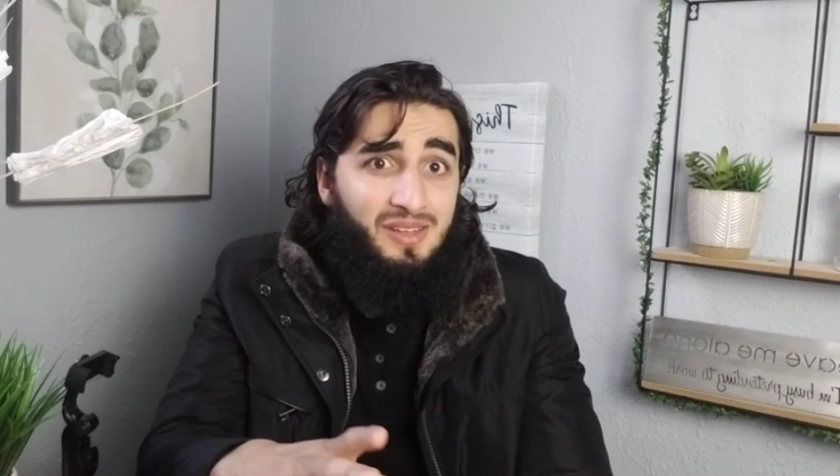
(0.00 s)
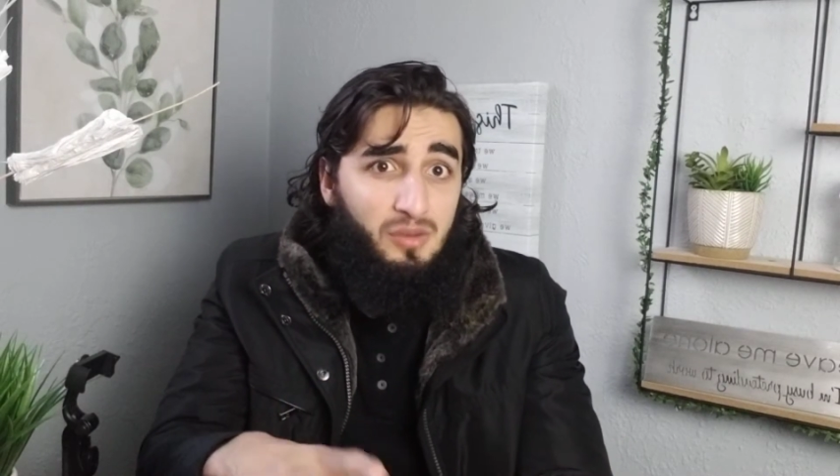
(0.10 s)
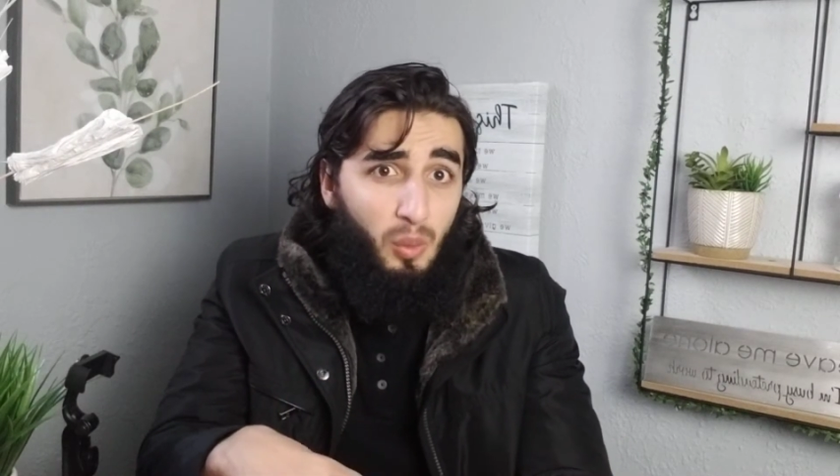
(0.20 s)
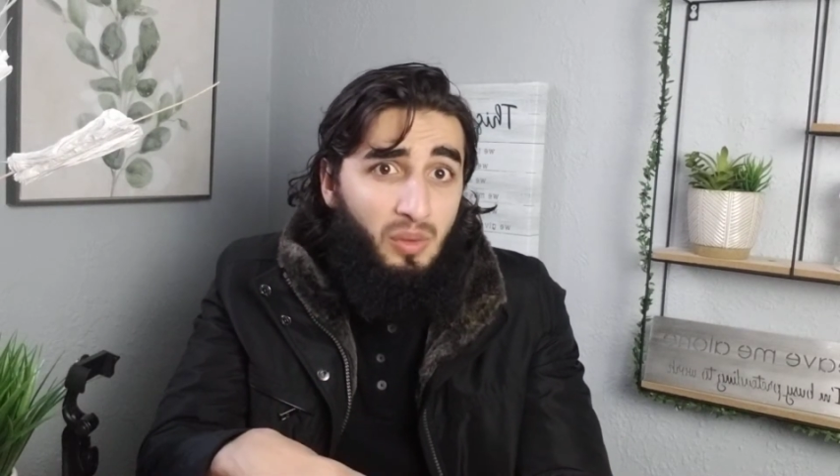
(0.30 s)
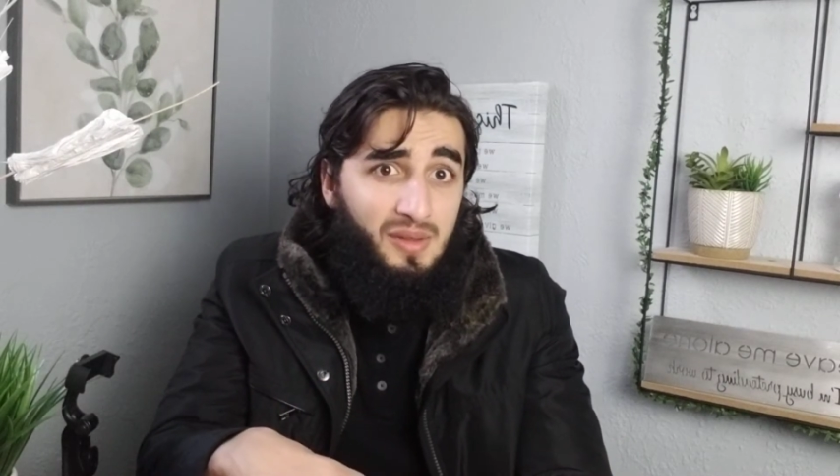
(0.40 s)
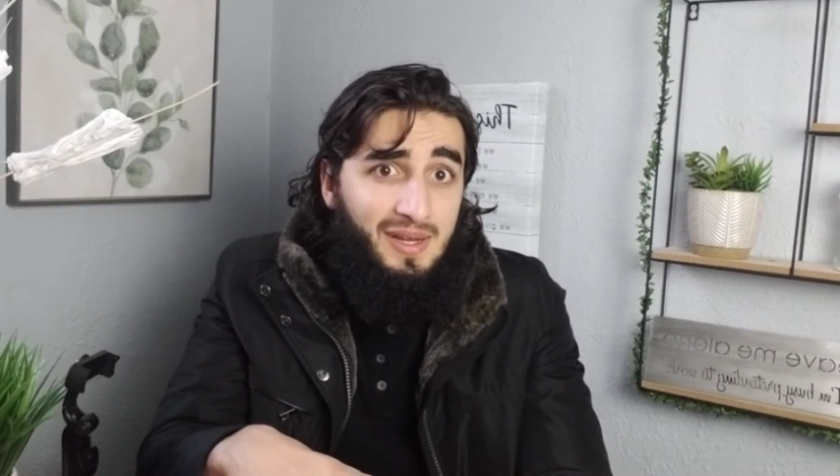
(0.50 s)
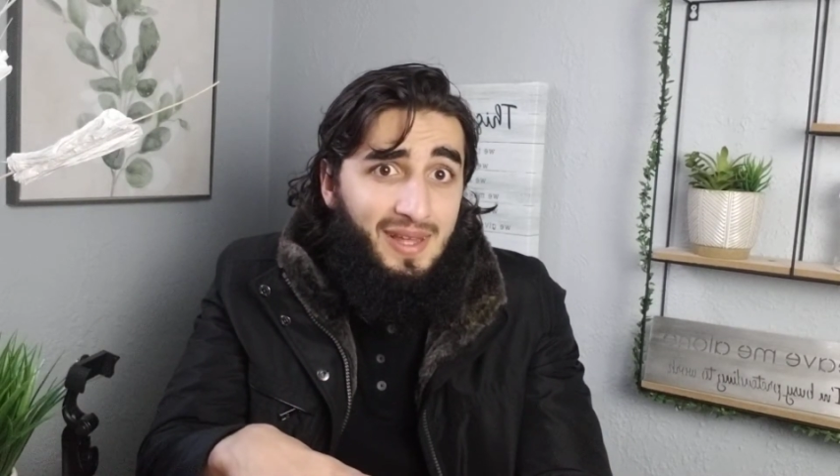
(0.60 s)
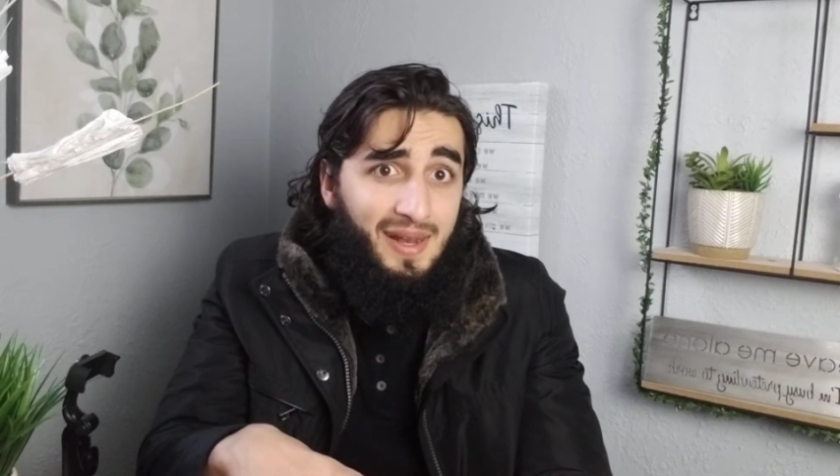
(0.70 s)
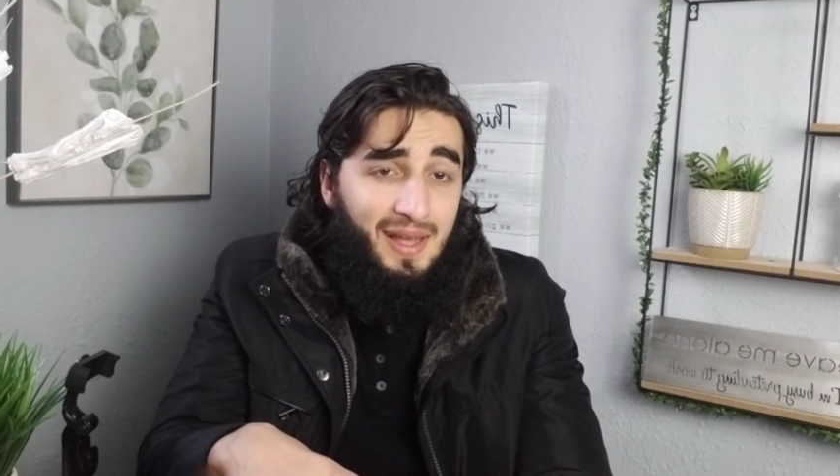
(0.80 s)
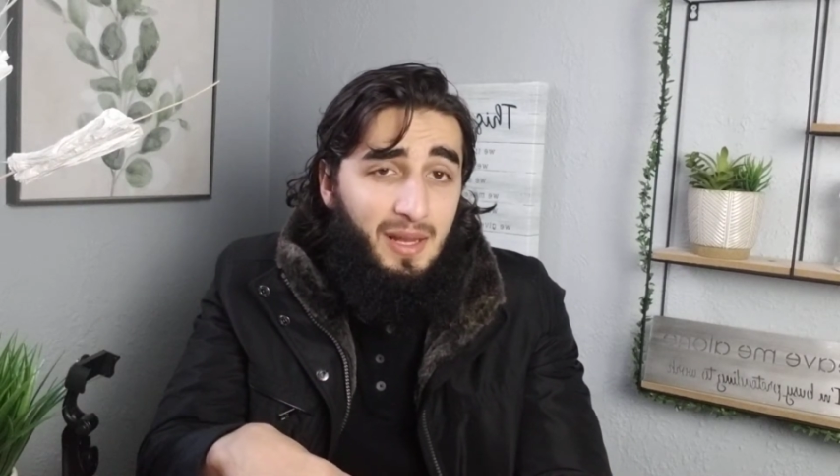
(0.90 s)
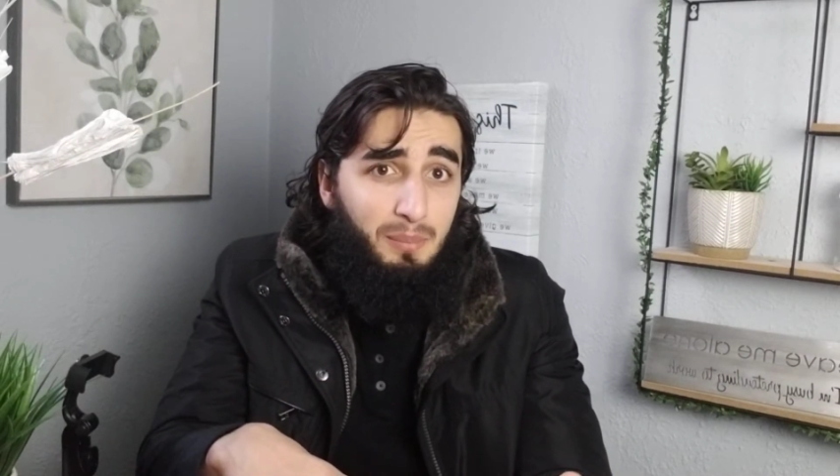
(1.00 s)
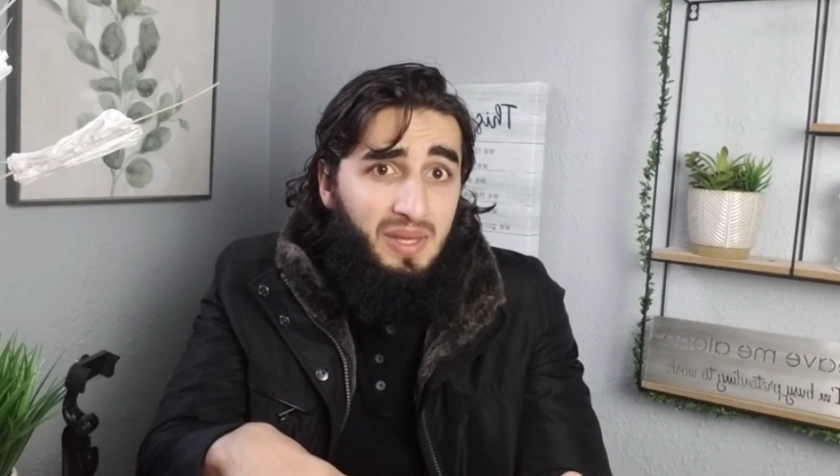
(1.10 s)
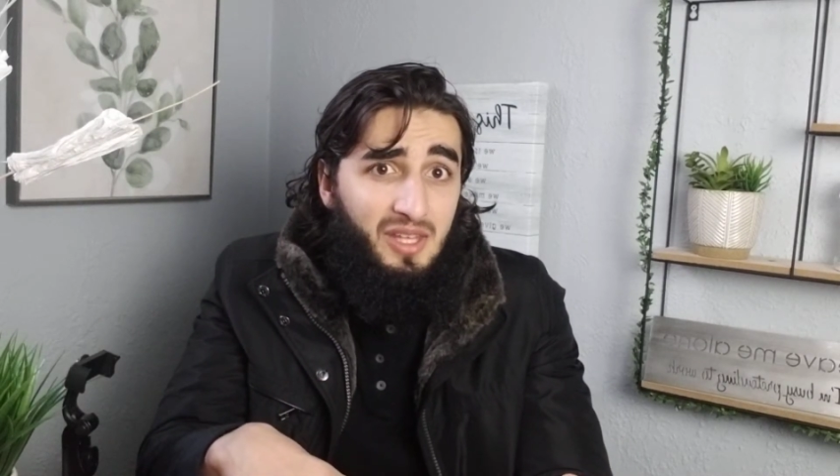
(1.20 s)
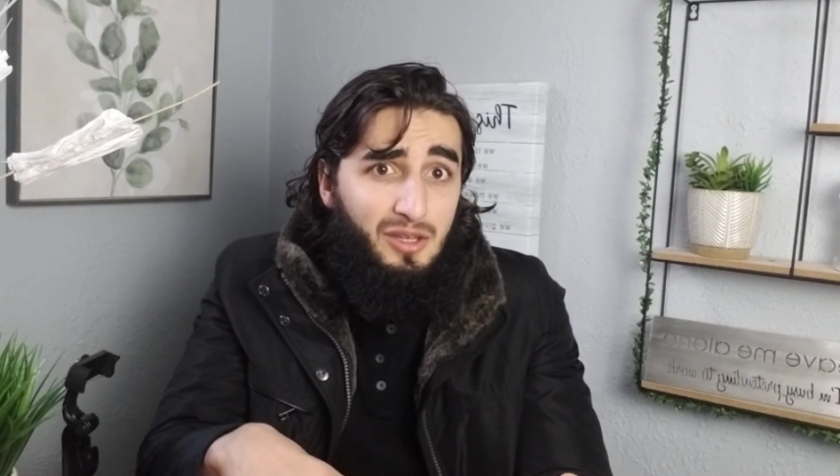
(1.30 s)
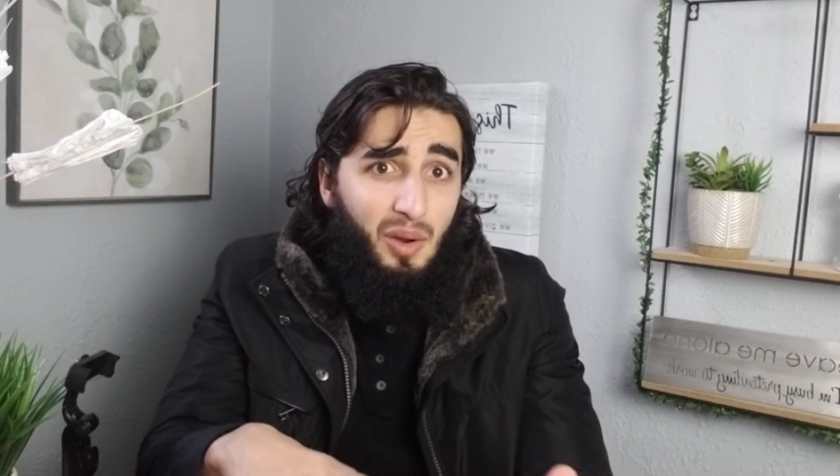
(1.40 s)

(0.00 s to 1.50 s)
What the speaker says: is only 1080p.